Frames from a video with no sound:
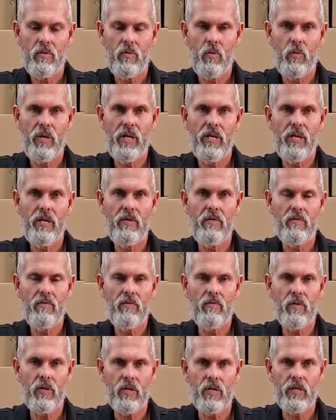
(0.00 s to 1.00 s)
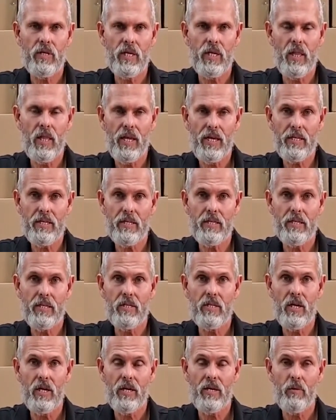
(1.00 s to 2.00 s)
we were neglected
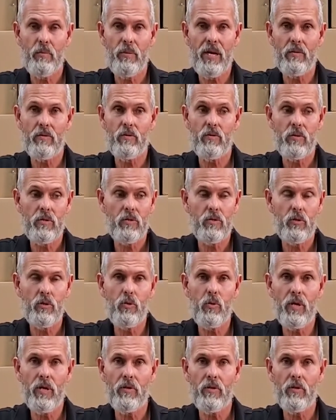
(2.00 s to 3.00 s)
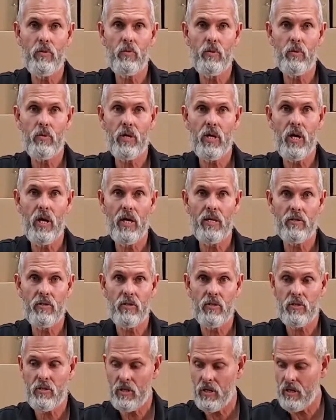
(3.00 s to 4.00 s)
to talk about two other root
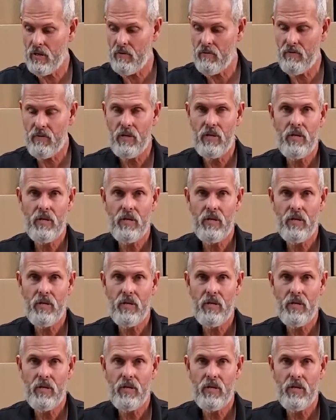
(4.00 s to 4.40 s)
causes of